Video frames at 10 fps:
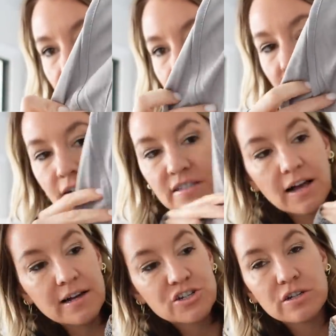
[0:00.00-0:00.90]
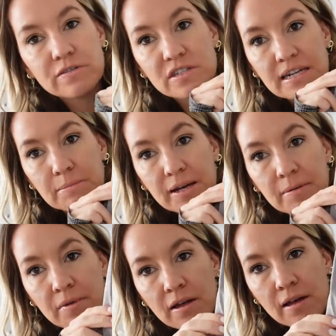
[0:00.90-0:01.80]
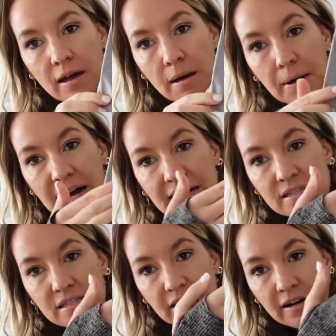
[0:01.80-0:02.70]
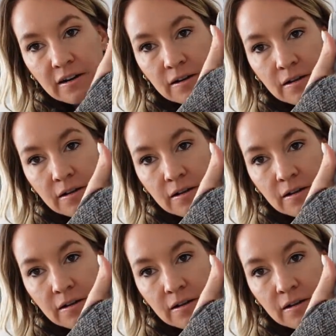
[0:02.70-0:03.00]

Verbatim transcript: Kind of hard to tell, I should have steamed them. Pockets here.